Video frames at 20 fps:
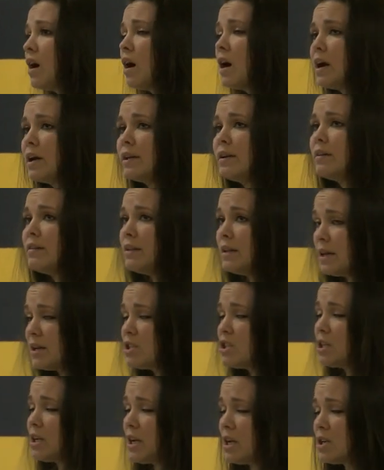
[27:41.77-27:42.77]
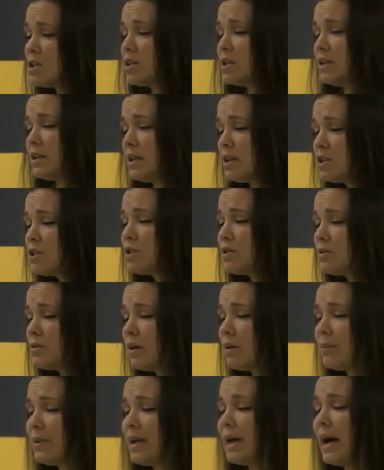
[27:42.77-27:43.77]
on the education issue
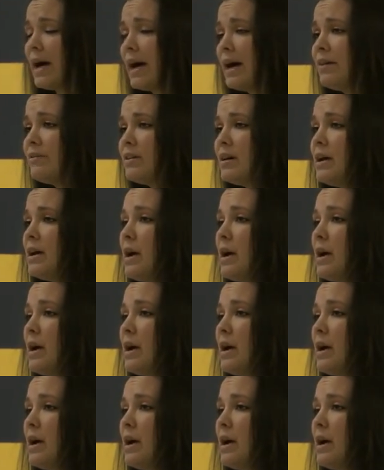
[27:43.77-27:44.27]
that we have